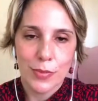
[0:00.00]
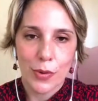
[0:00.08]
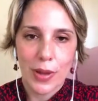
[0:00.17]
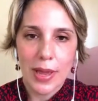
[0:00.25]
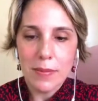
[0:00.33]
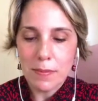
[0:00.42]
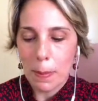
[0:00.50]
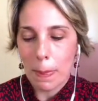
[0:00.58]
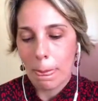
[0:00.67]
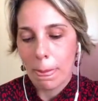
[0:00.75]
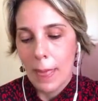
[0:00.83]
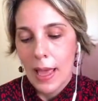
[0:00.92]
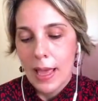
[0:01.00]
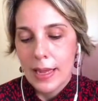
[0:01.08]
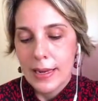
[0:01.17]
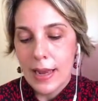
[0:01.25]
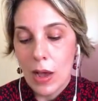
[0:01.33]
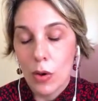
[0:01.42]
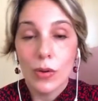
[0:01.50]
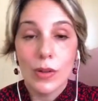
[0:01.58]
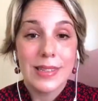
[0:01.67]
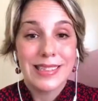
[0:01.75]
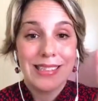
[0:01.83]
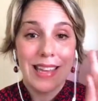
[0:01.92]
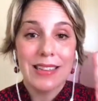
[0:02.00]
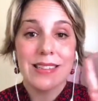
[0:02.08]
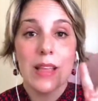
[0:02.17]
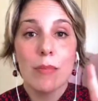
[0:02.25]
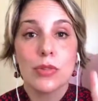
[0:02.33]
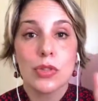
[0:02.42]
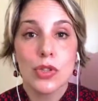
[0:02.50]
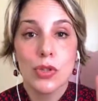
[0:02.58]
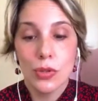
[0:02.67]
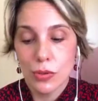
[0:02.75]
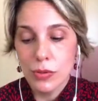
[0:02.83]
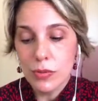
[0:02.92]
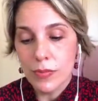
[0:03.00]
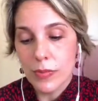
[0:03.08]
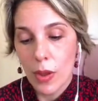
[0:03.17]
Okay, now text number 2